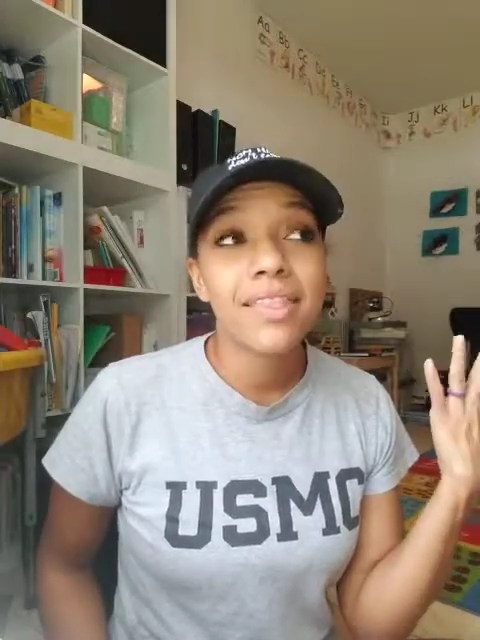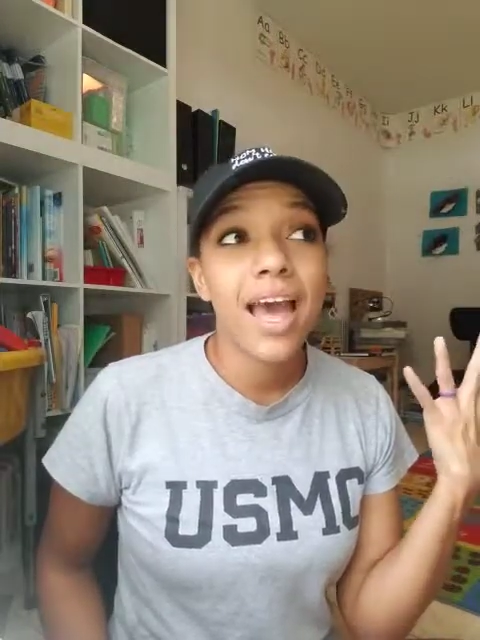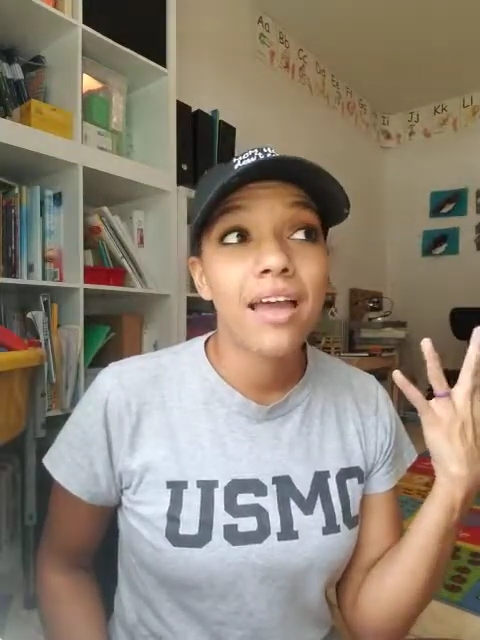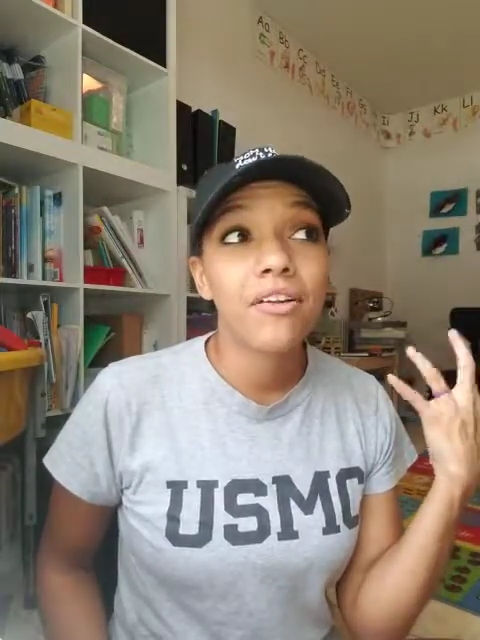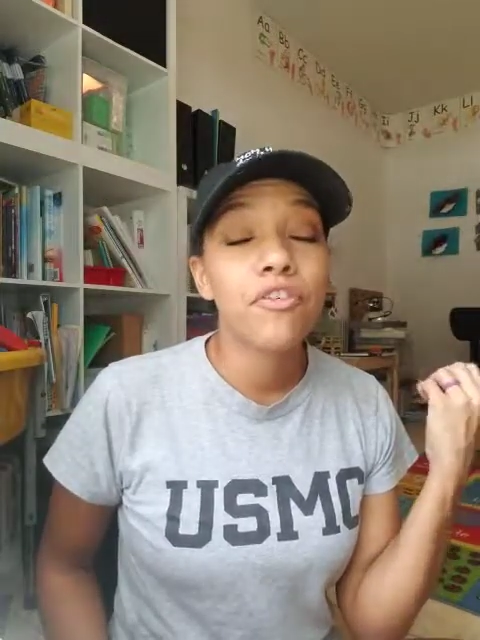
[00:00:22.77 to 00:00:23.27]

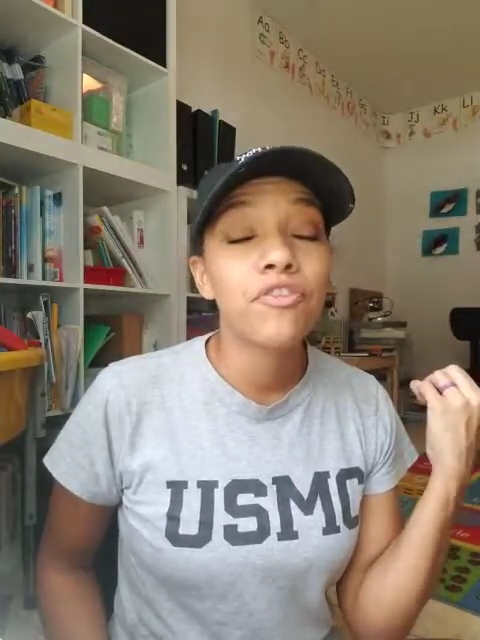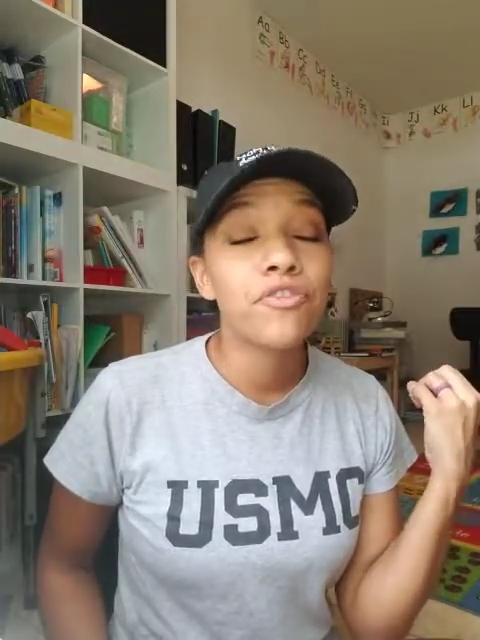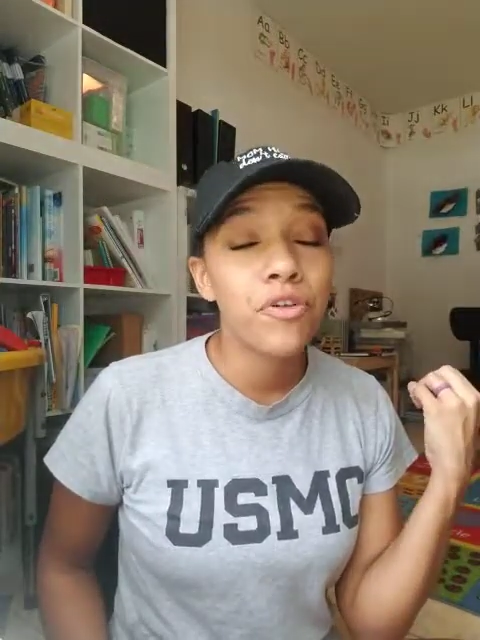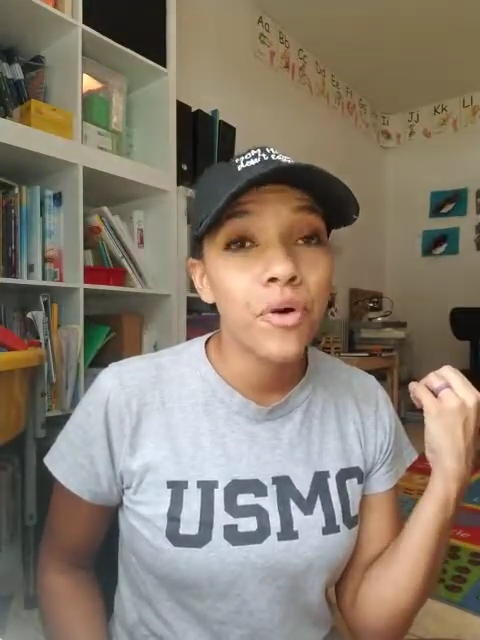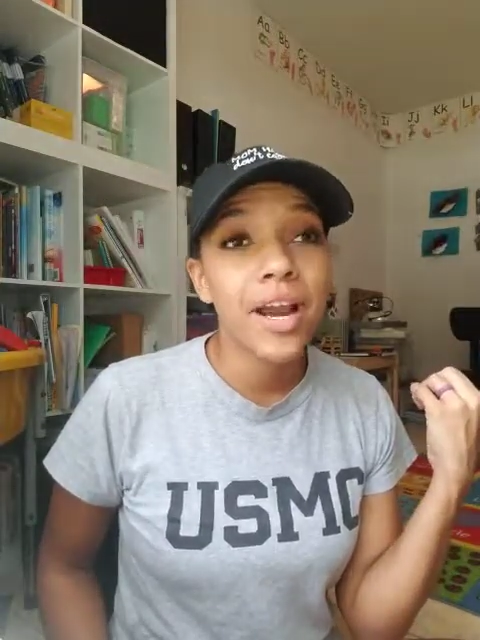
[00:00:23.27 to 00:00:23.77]
that
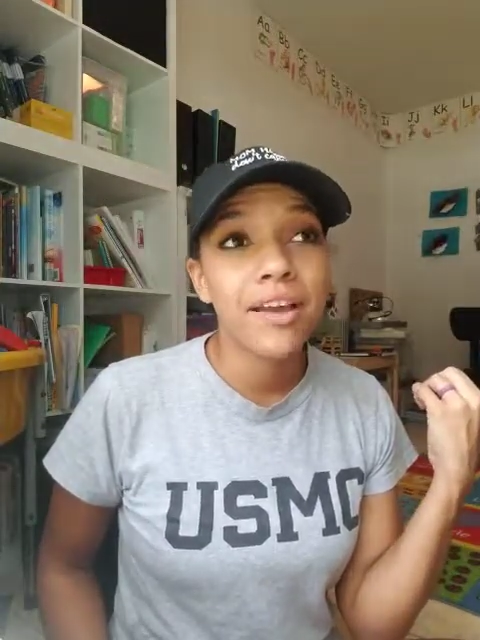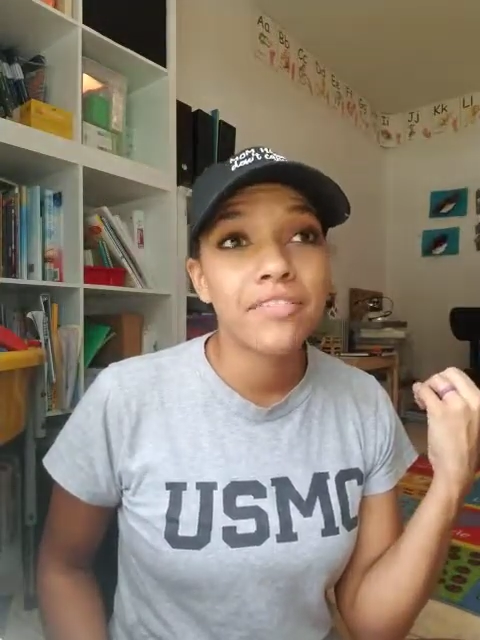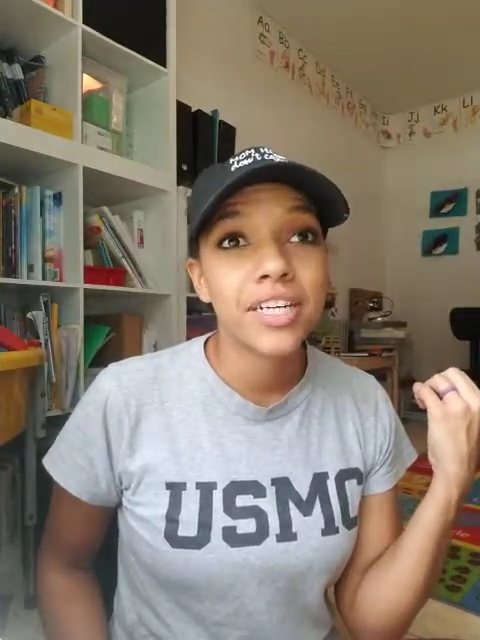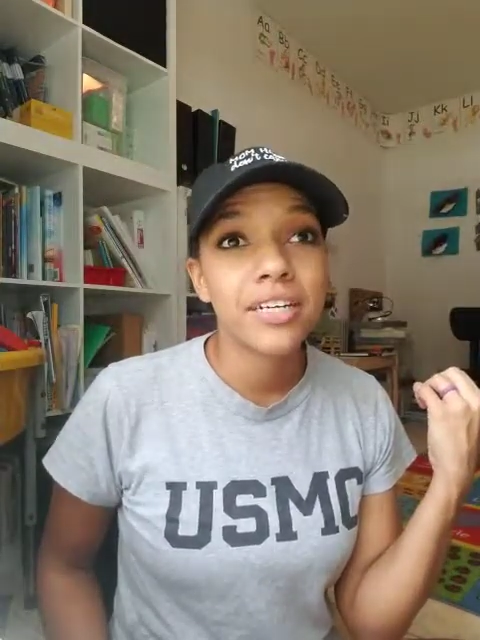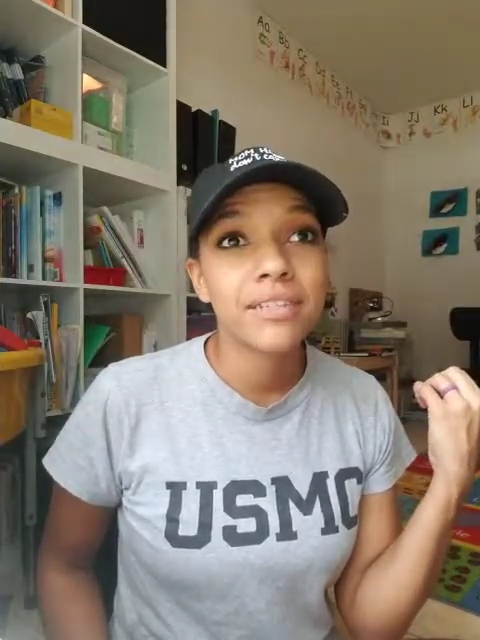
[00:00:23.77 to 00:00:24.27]

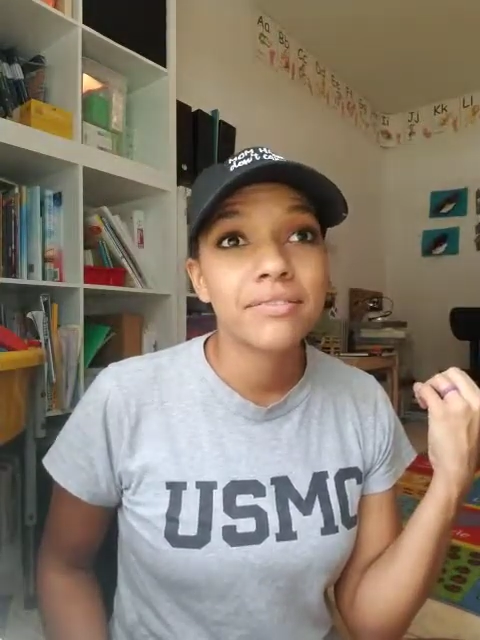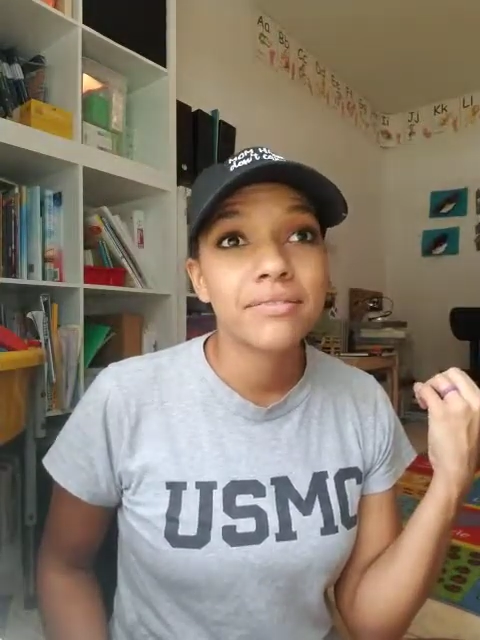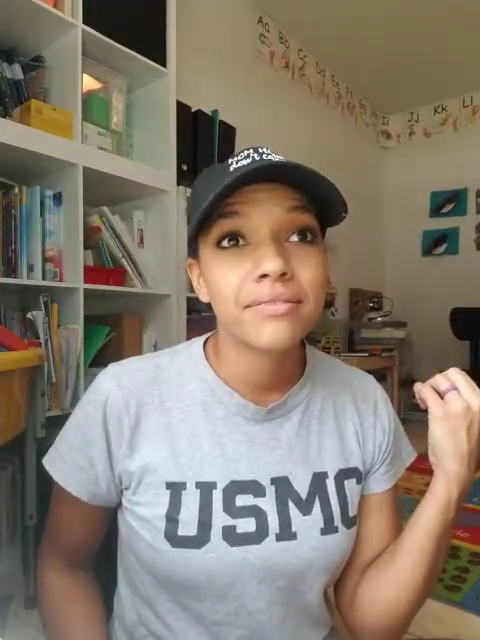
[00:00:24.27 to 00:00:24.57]
forever,